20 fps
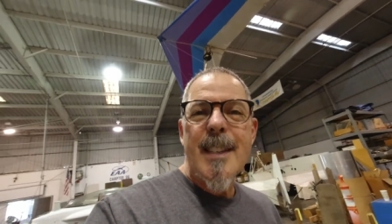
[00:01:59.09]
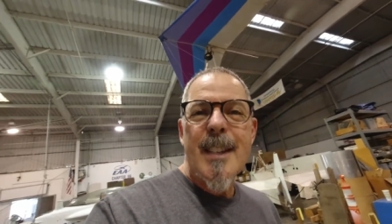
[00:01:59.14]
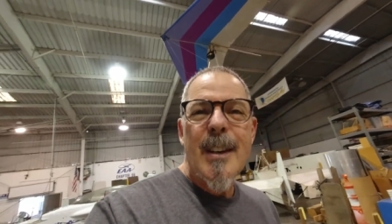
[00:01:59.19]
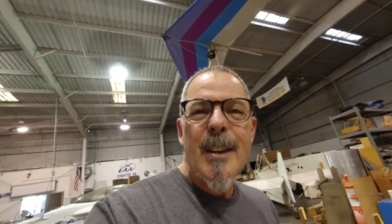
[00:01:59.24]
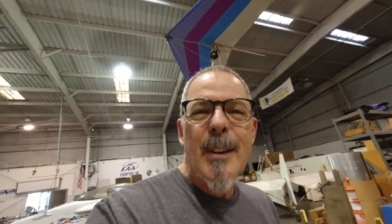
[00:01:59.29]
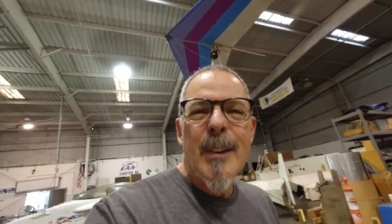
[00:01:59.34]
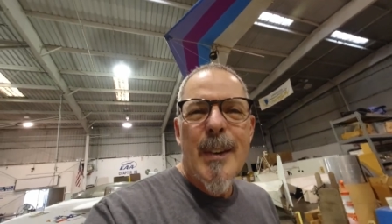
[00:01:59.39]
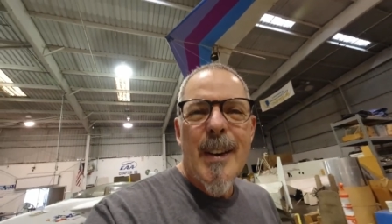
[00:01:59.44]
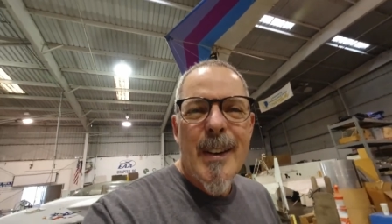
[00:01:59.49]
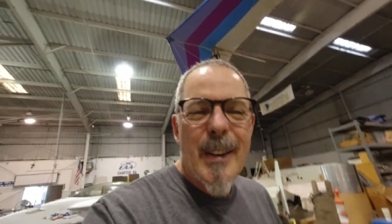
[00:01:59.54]
So,
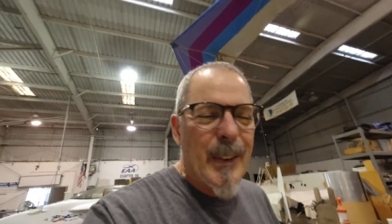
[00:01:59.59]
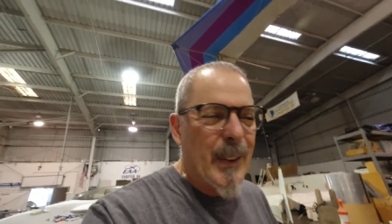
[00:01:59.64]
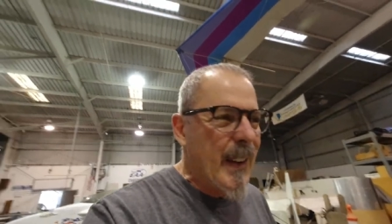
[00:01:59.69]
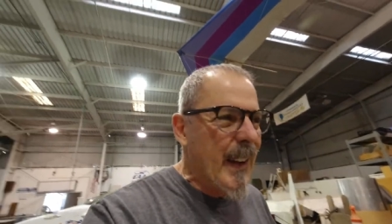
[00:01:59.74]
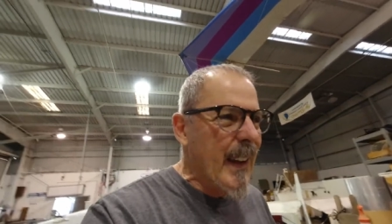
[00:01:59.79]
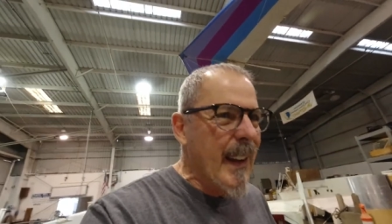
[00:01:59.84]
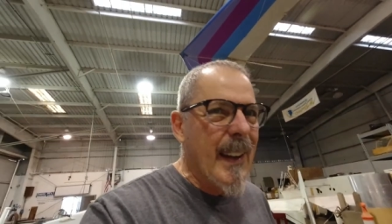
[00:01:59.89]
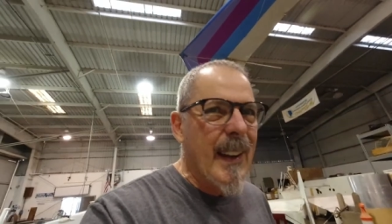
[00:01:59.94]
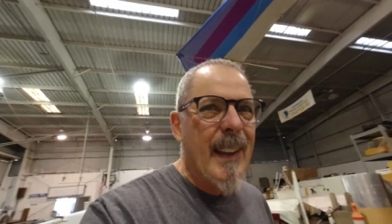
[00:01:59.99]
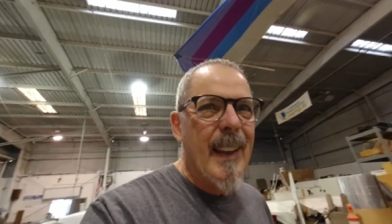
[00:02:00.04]

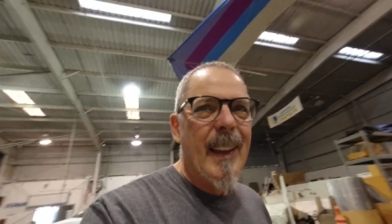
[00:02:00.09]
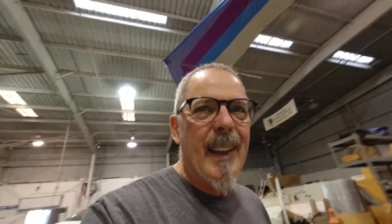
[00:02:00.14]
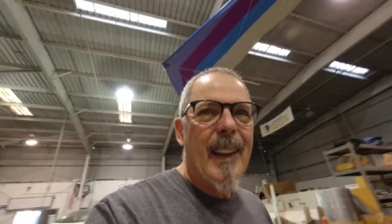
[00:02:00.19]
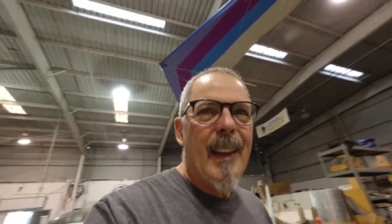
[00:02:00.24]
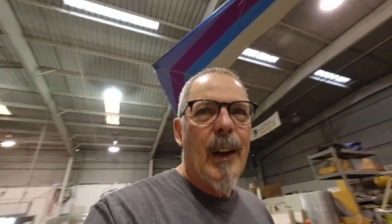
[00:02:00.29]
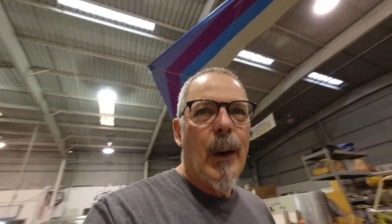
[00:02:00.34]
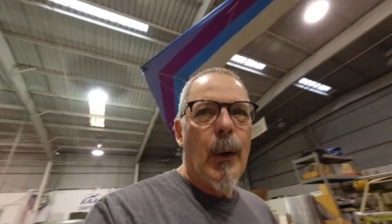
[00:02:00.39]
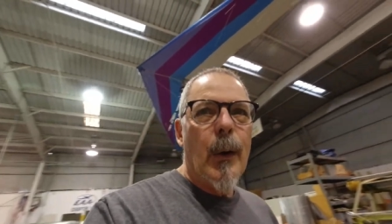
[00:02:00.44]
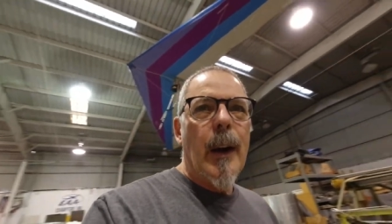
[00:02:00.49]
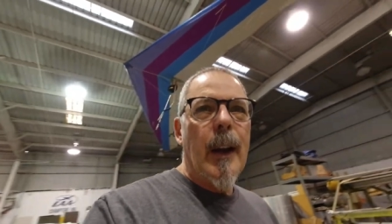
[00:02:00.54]
okay.
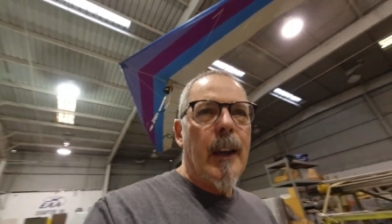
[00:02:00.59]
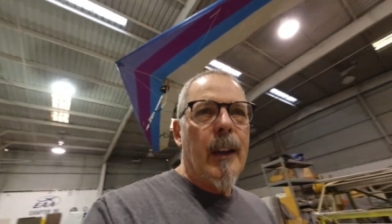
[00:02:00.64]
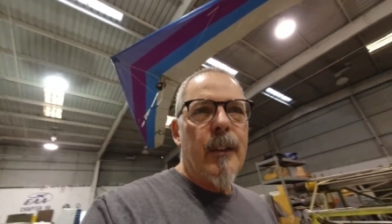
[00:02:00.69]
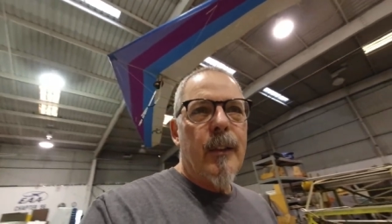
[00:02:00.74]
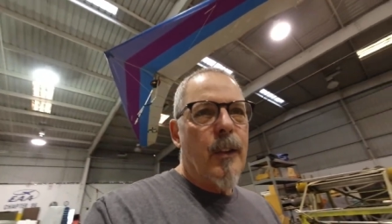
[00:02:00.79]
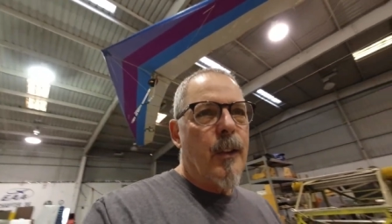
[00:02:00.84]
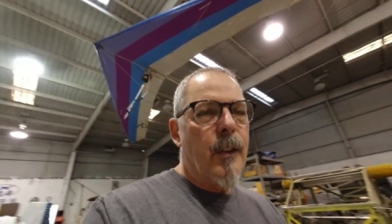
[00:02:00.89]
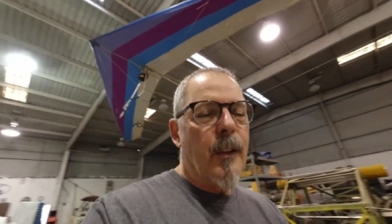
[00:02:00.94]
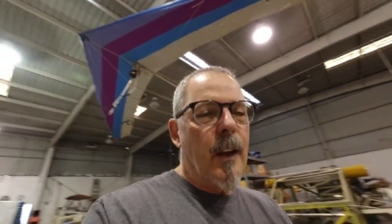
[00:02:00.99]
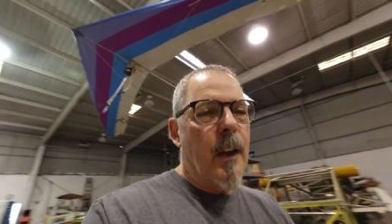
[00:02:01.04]
Or I
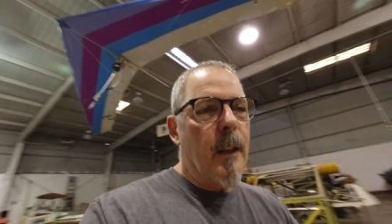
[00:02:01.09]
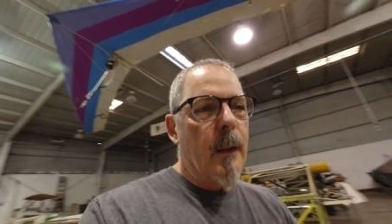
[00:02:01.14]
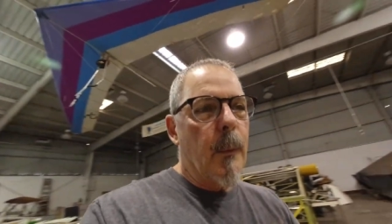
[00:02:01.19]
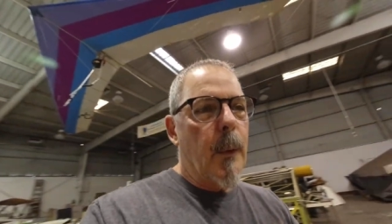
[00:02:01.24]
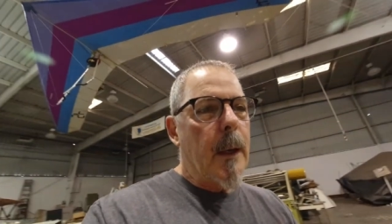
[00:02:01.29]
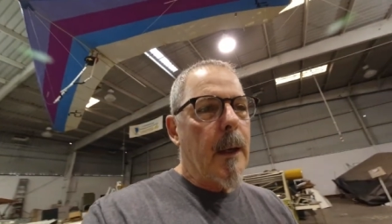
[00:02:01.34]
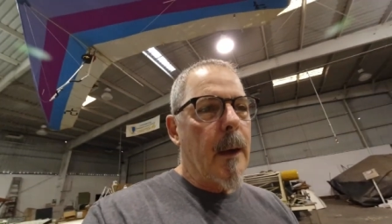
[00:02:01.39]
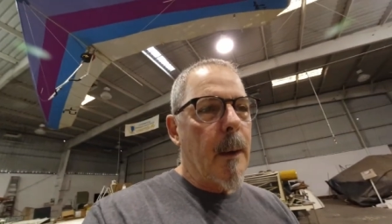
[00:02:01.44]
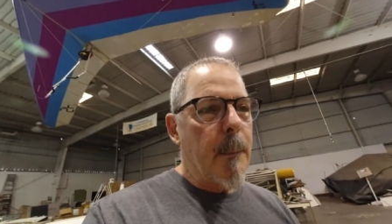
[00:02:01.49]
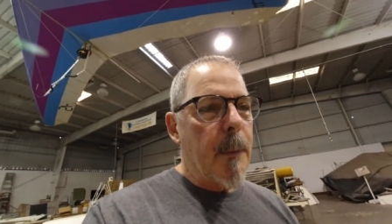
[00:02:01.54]
could just stand the
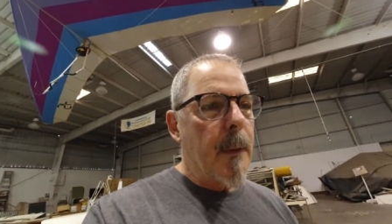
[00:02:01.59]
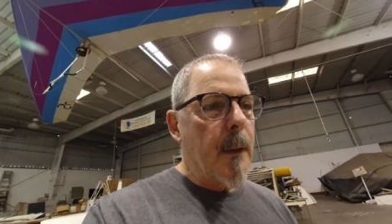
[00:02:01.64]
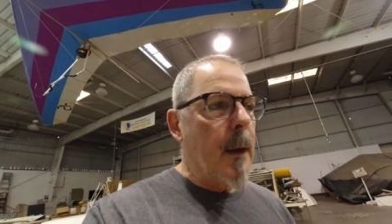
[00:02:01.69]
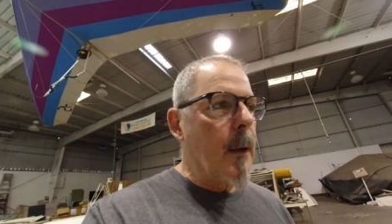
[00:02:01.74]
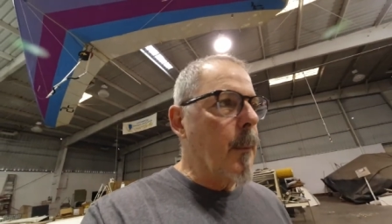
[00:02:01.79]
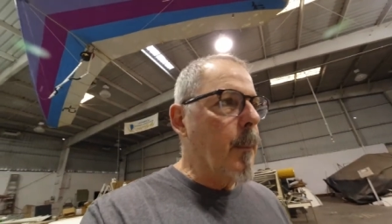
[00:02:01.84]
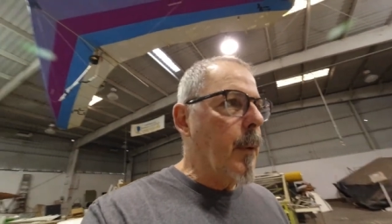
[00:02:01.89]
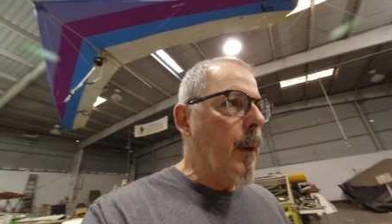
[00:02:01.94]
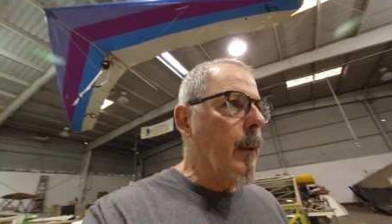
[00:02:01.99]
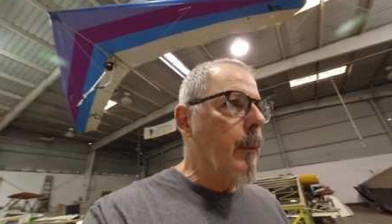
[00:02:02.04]
wing up and
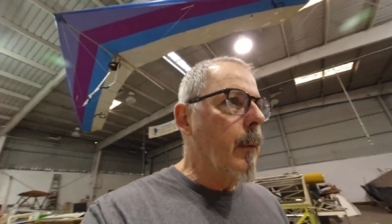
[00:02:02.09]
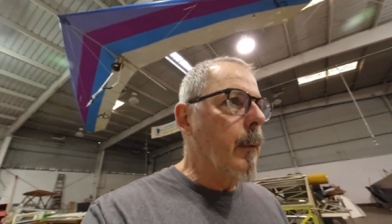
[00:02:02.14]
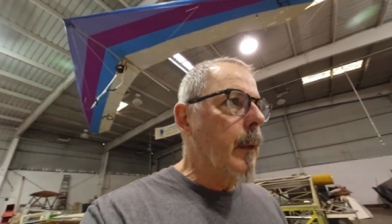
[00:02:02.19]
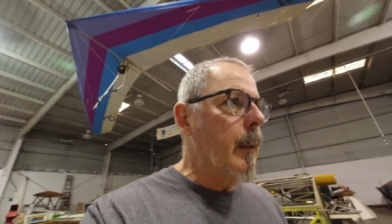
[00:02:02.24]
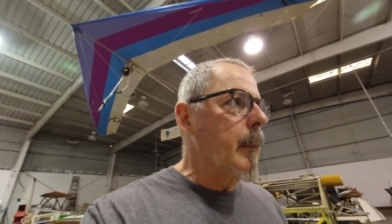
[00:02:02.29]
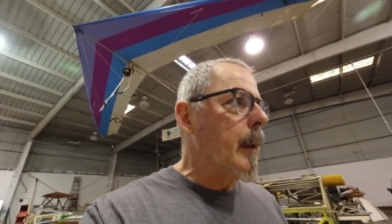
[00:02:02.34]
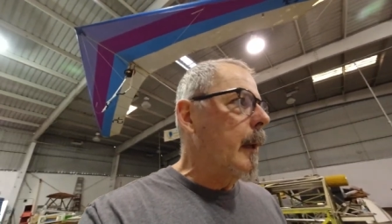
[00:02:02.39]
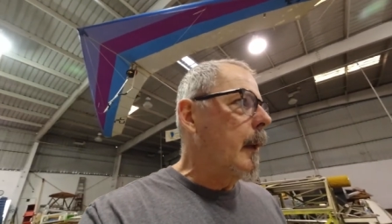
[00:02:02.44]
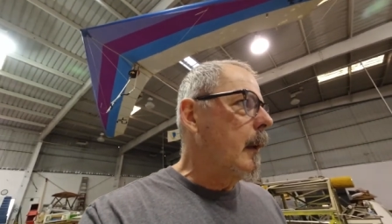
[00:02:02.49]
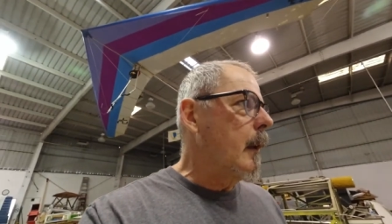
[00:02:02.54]
that'll
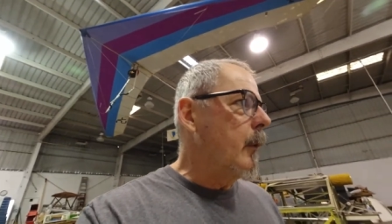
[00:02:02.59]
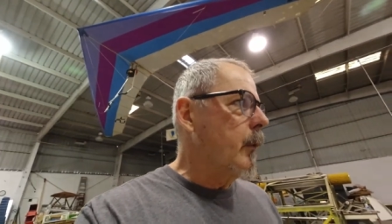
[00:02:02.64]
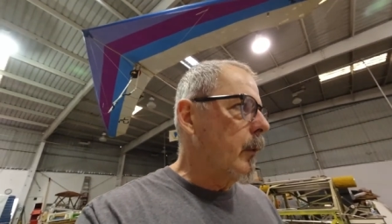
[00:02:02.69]
probably make it